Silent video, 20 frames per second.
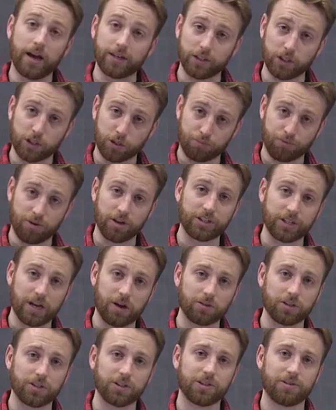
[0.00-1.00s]
as it spreads
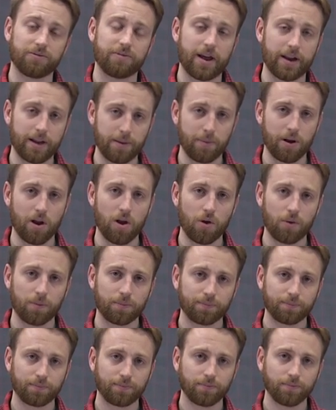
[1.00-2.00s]
out into the valley below.
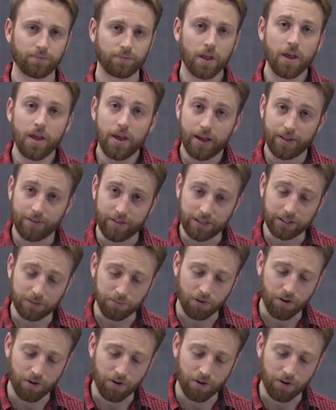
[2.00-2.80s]
In these